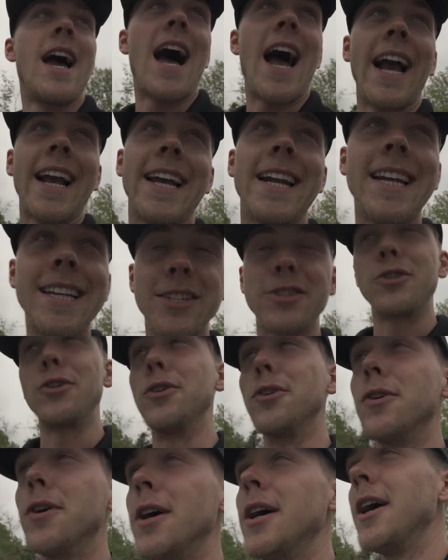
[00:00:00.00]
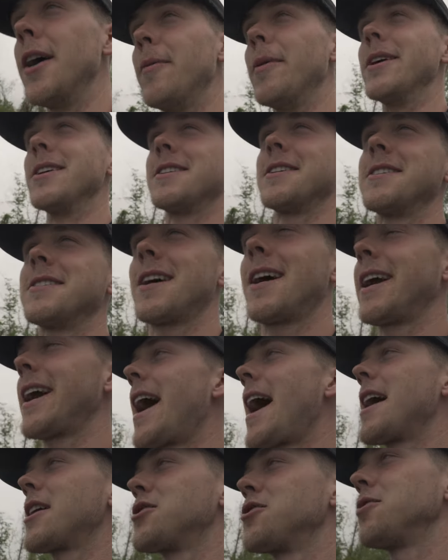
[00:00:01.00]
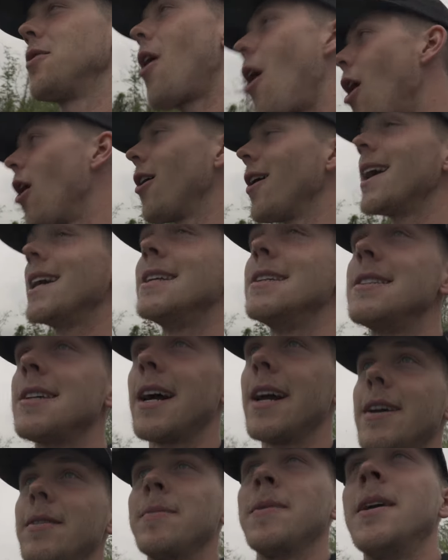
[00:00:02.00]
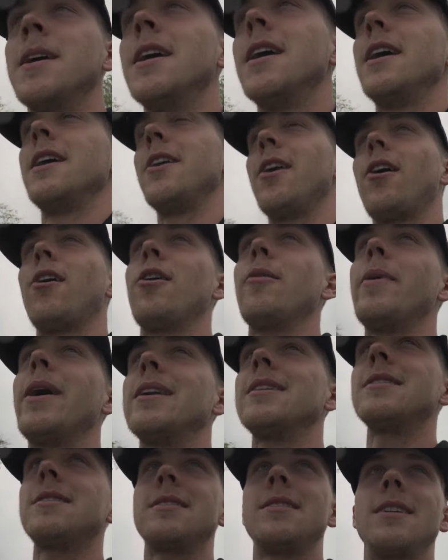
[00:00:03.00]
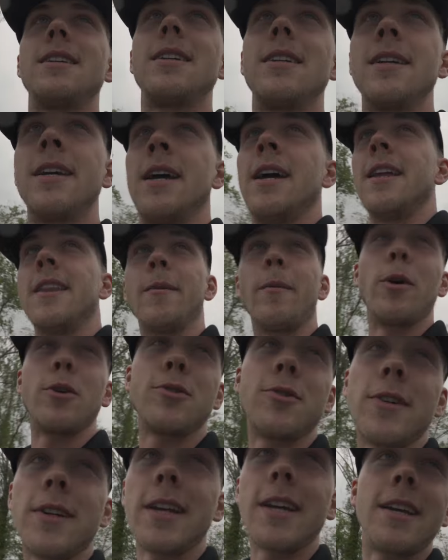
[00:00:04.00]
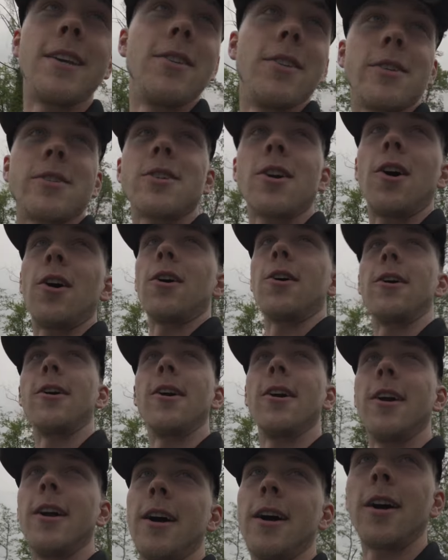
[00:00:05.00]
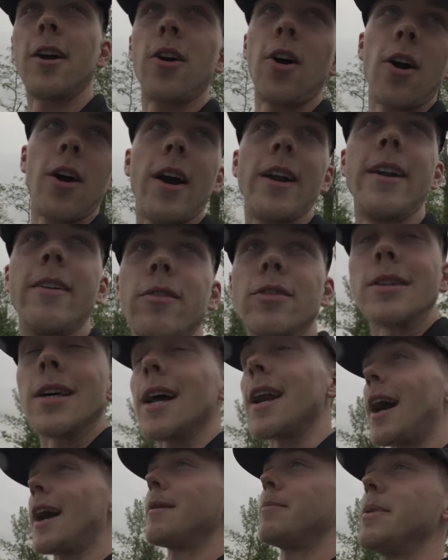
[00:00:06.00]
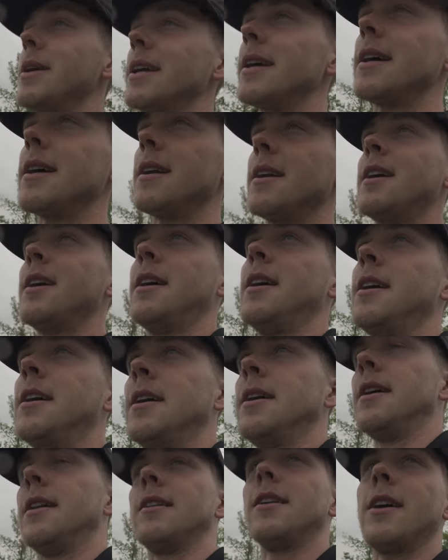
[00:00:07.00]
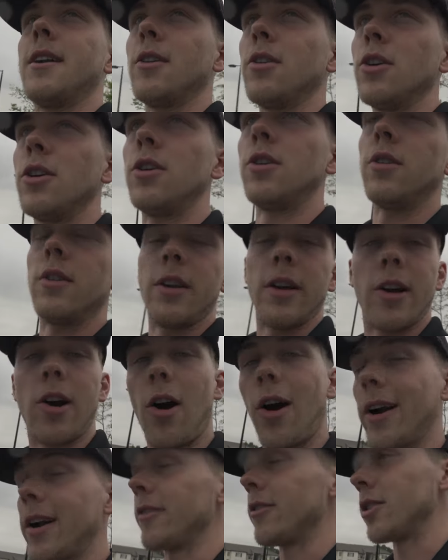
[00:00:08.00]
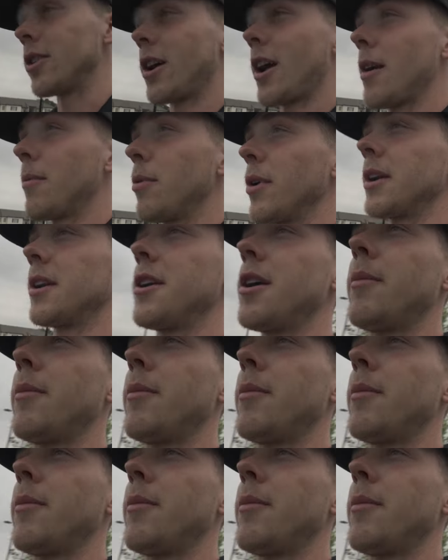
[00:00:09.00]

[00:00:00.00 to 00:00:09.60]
I get into, but this is like actual R8 type. Y'all are about to see the most ridiculous car, a car I never thought I'd be in, let alone a car I never thought I'd bring to